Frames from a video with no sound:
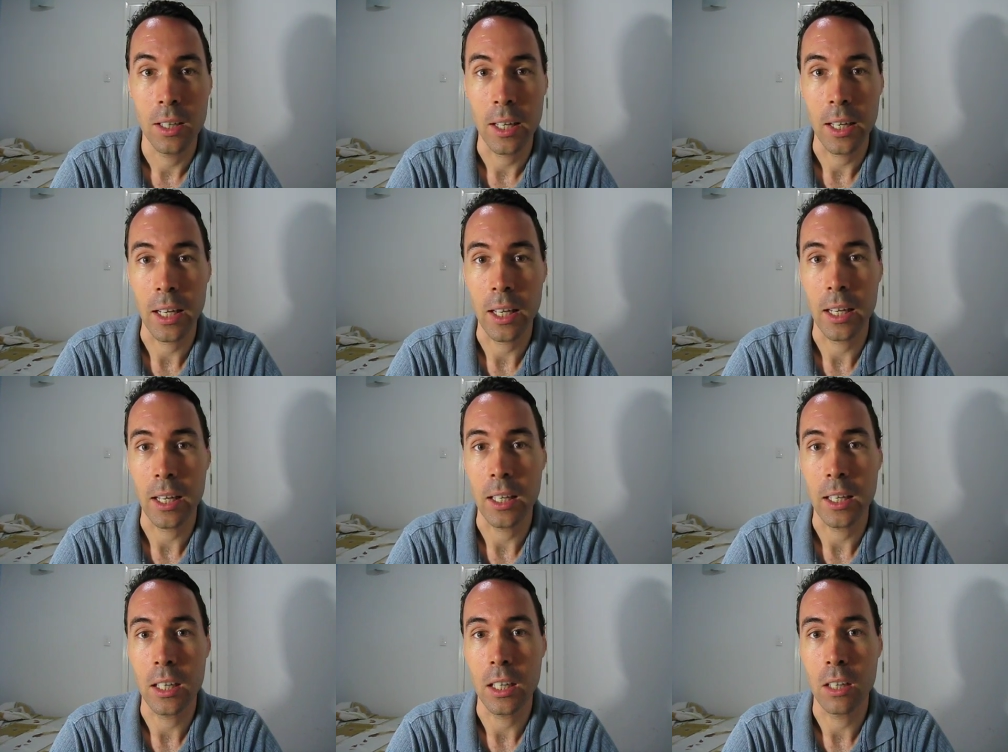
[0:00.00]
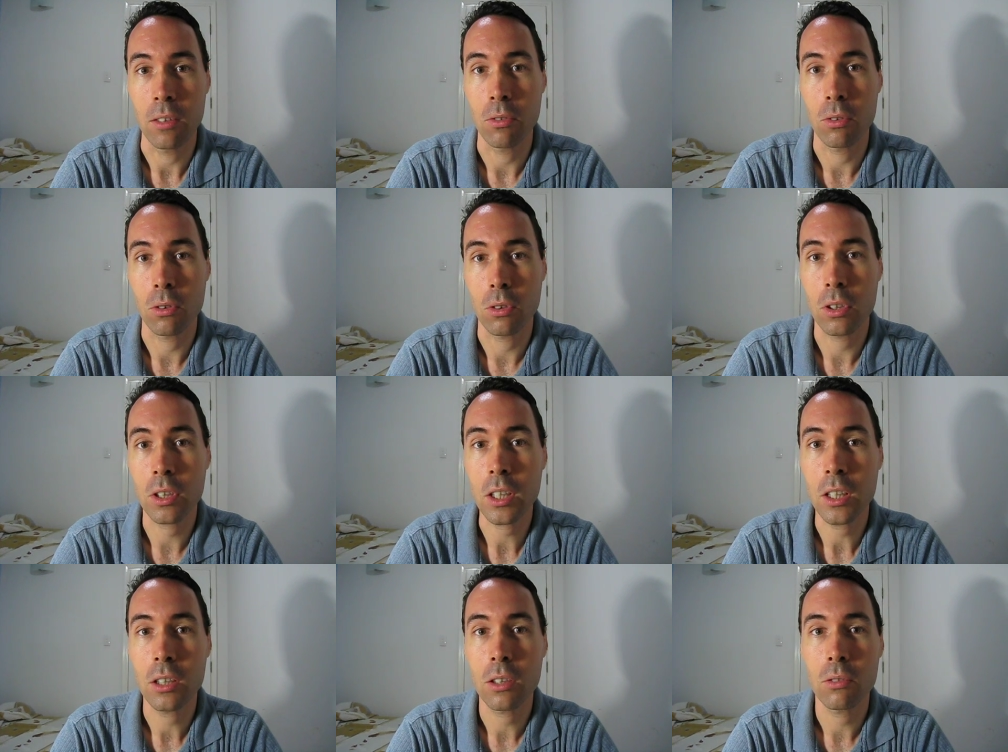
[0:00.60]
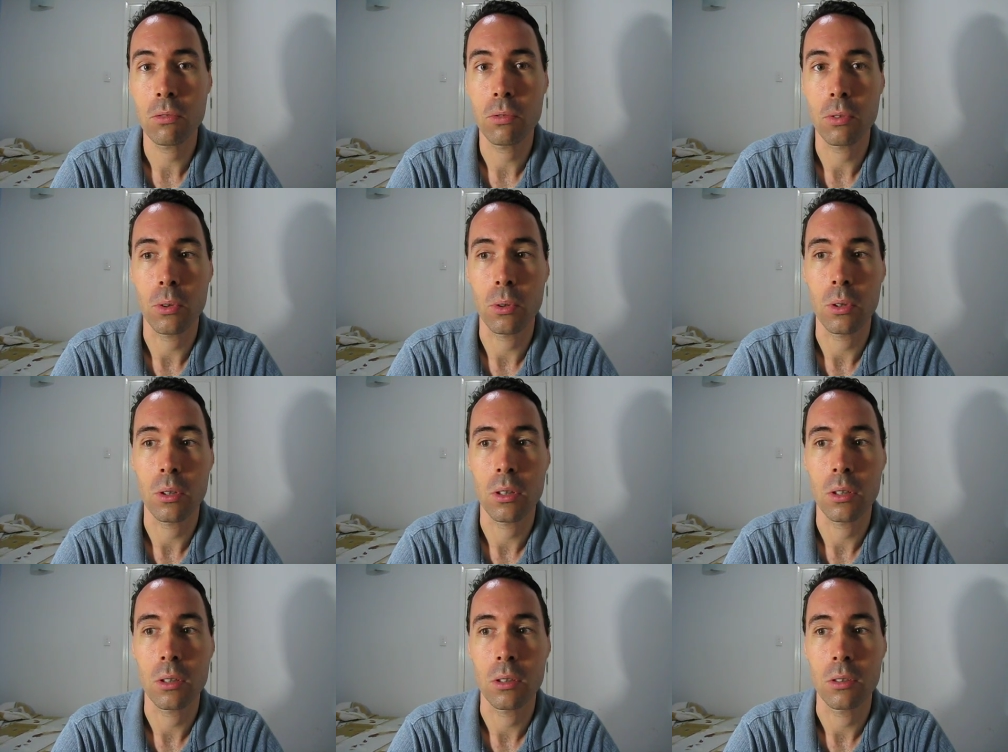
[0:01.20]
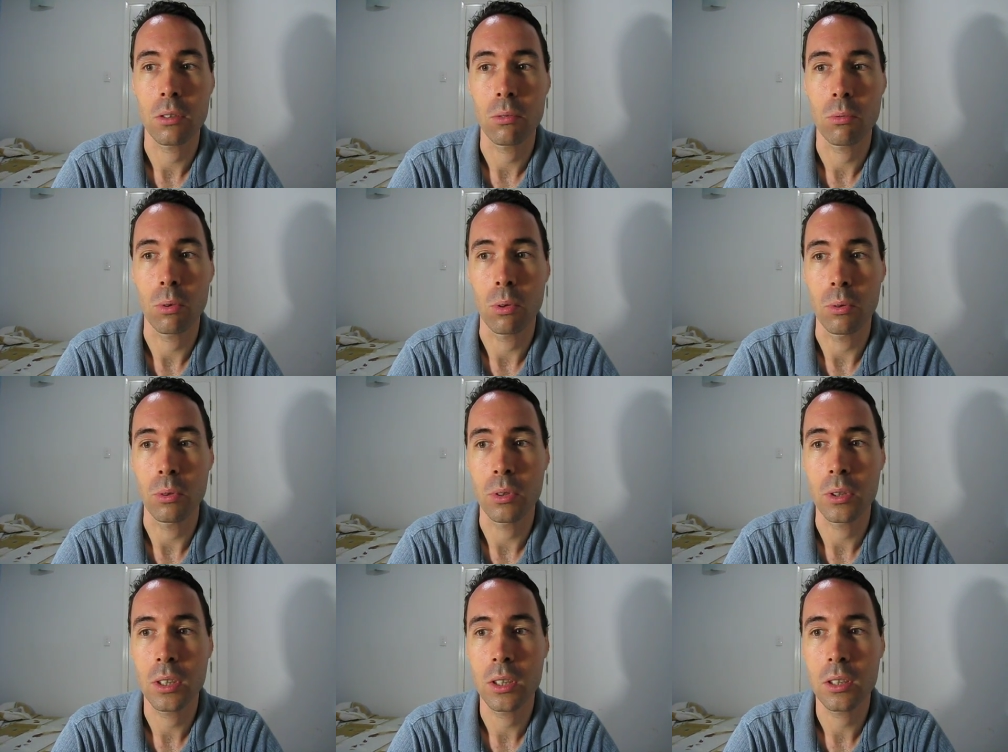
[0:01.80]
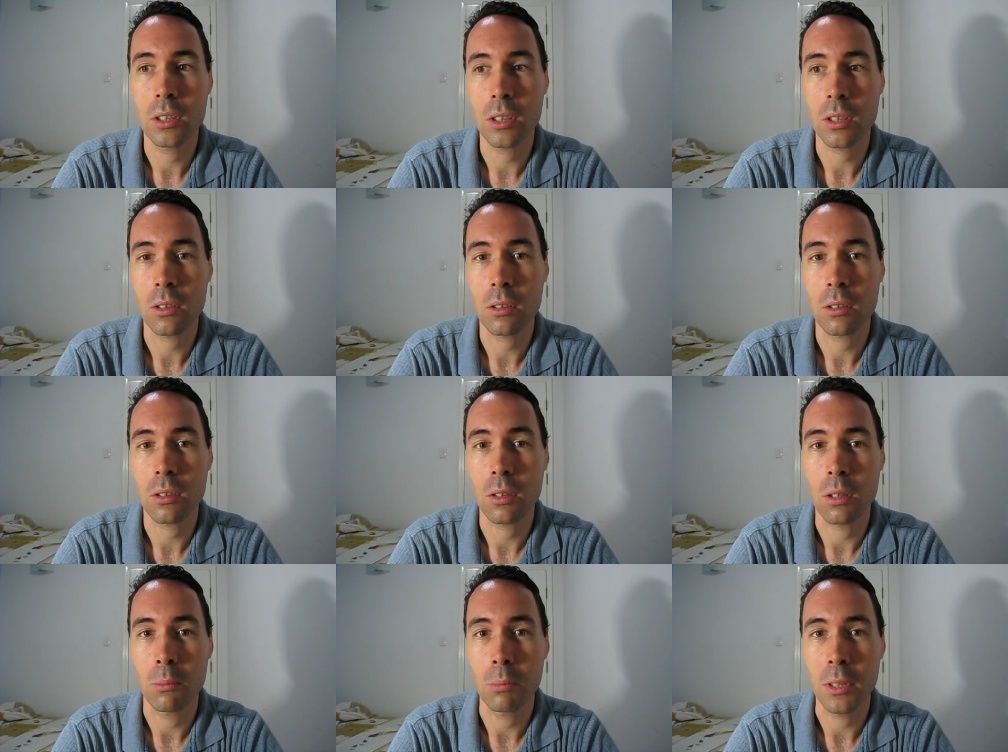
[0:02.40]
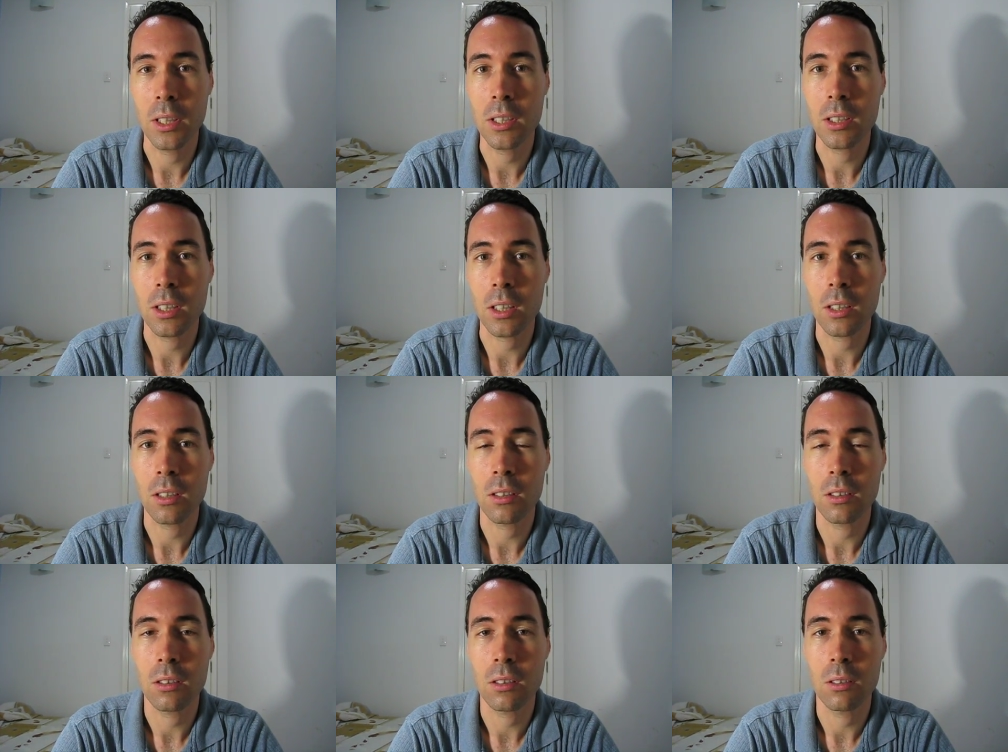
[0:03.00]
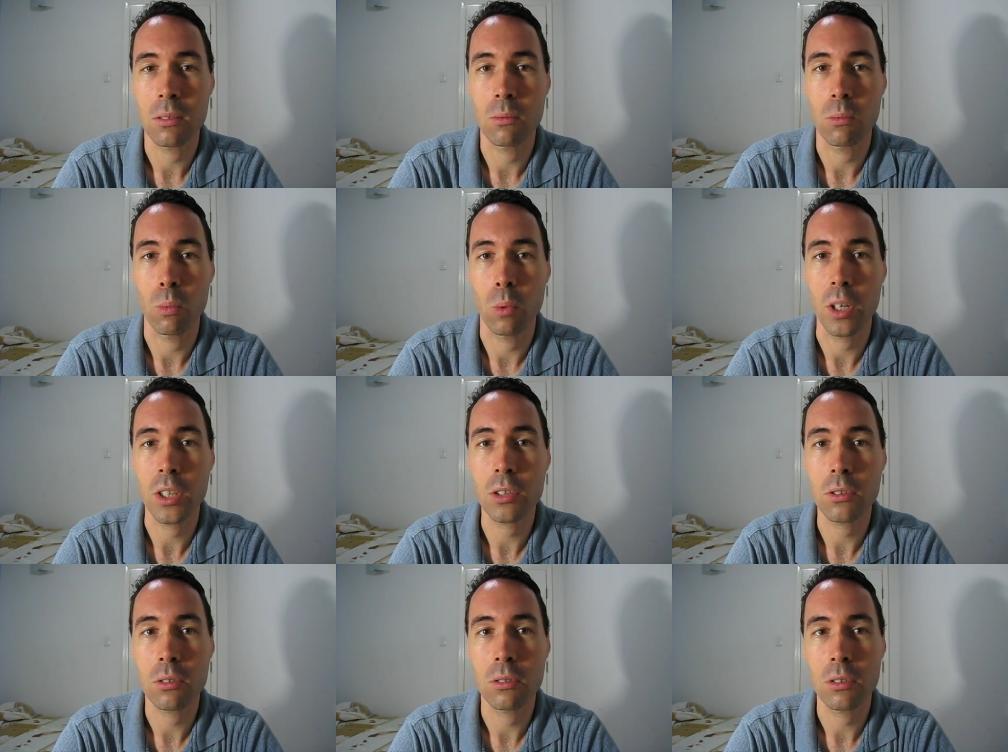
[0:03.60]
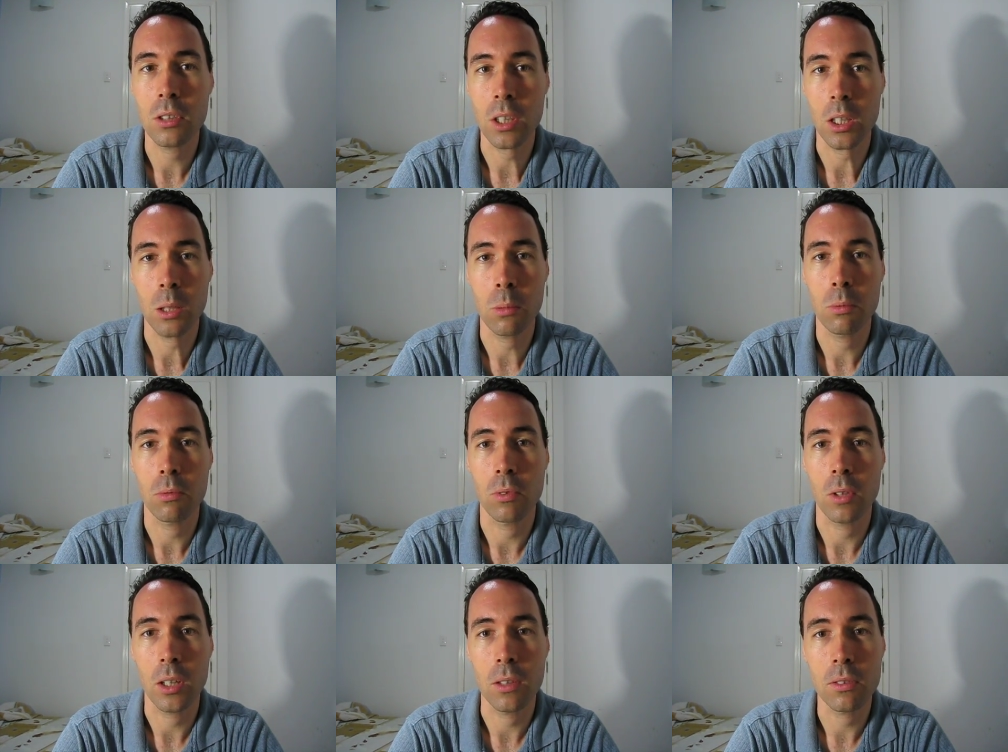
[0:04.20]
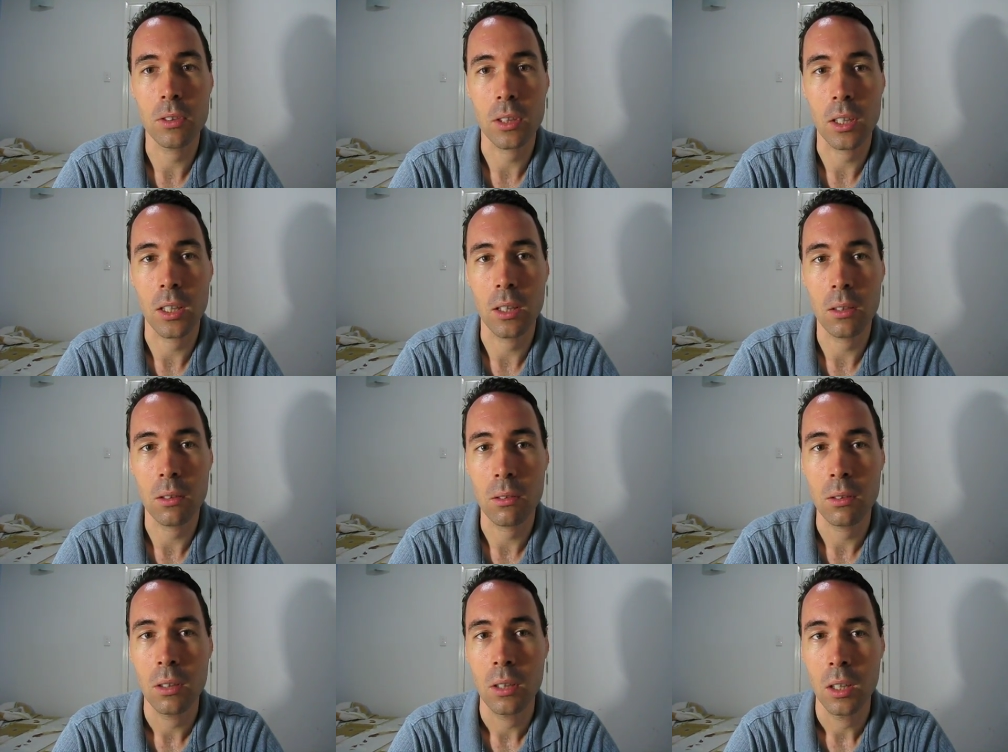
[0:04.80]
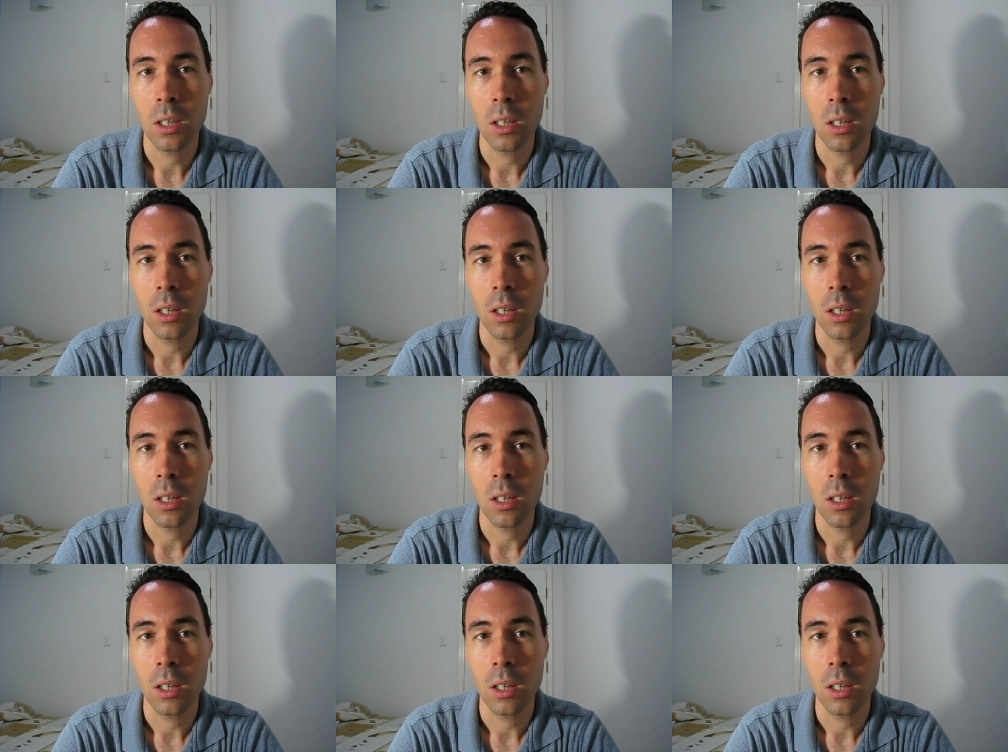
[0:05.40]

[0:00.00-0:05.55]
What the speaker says: and if you're looking for what we'd consider a basic Western type of lifestyle,